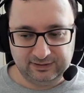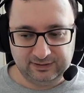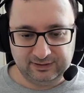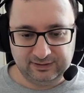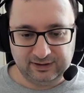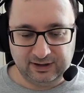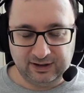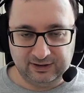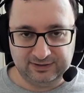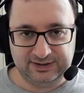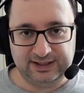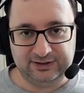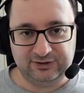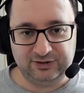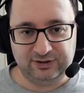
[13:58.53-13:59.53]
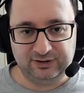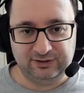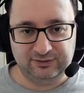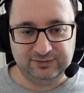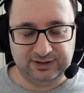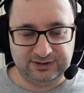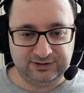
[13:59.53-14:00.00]
architecture of
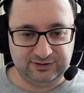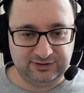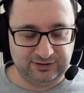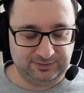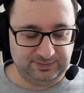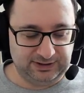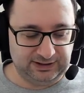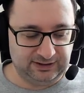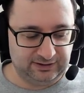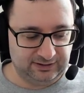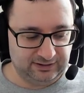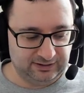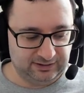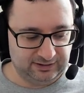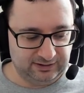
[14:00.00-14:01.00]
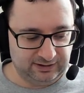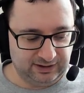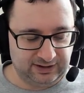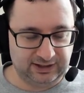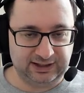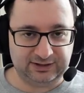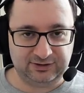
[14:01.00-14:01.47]
it just being a
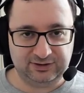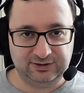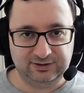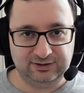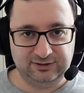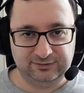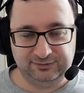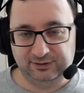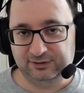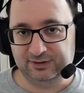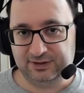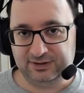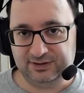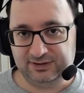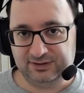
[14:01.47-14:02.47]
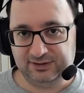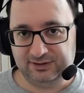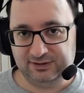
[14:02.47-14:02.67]
collection of folders and